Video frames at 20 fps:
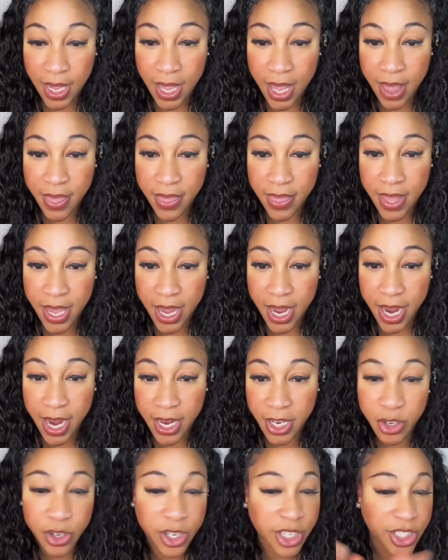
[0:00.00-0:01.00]
And
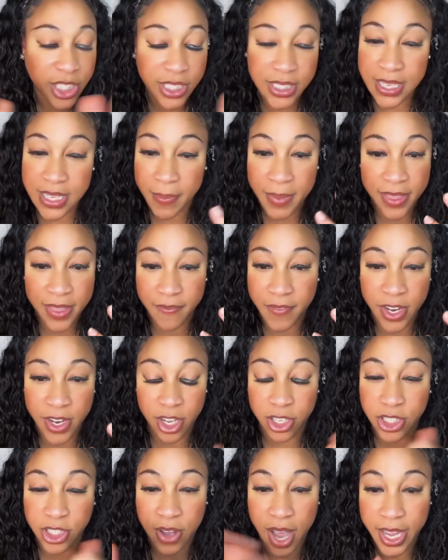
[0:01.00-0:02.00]
then you could just send me the
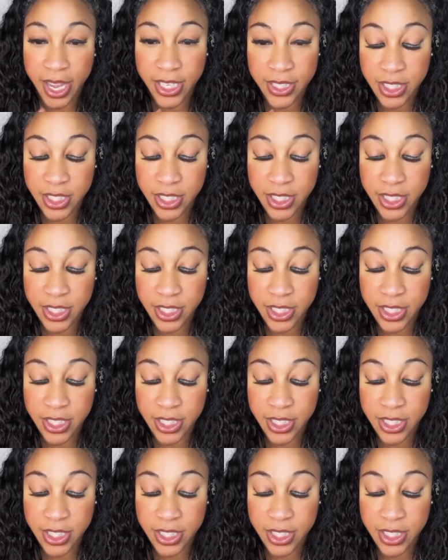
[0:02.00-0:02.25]
video so I can